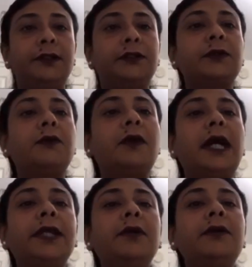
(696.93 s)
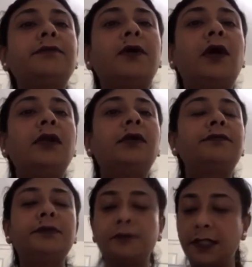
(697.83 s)
So I hope all
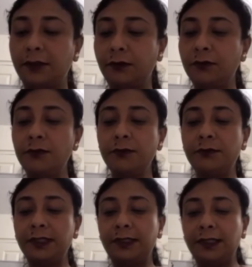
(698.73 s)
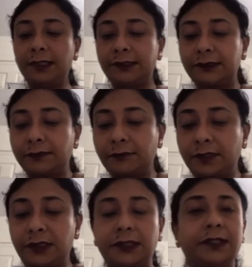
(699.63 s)
of you are good with this
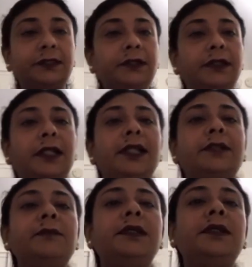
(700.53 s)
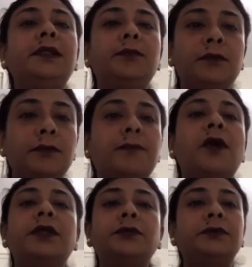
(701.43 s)
question. Let me move
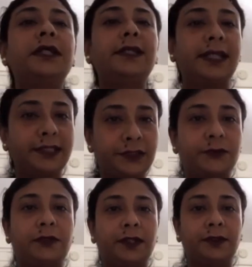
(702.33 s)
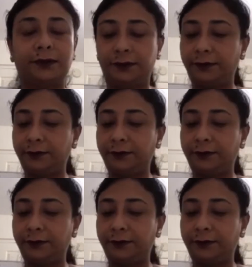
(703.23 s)
on to the next one.